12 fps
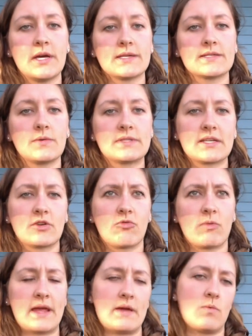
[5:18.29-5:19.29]
So it's a
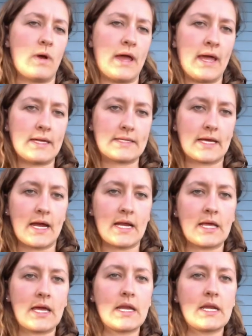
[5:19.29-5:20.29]
great way to kind
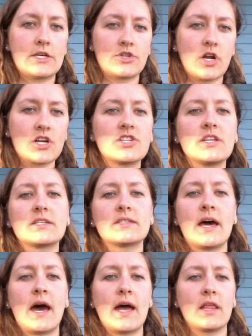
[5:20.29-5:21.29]
of get an introduction into
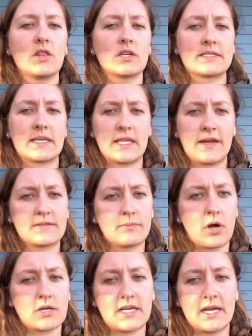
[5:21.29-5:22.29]
that. It looks like they have some
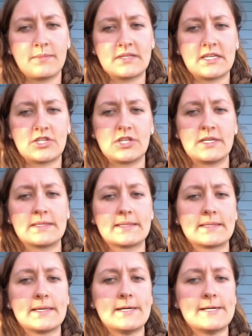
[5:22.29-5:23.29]
part-time positions.